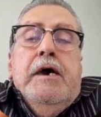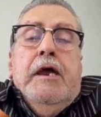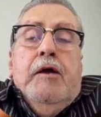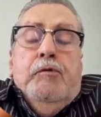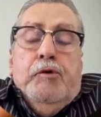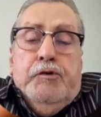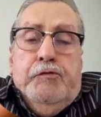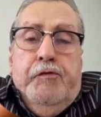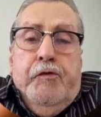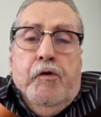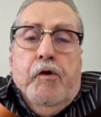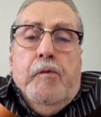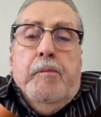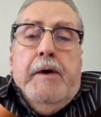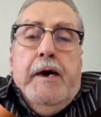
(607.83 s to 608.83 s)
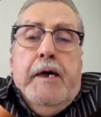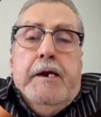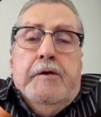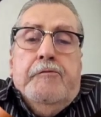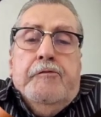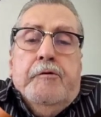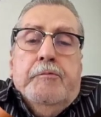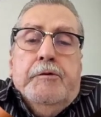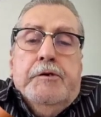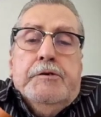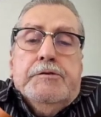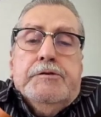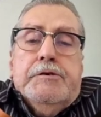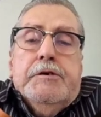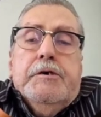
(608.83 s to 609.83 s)
And it was formatted from
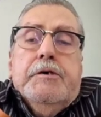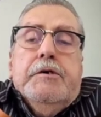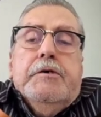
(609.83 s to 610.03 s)
this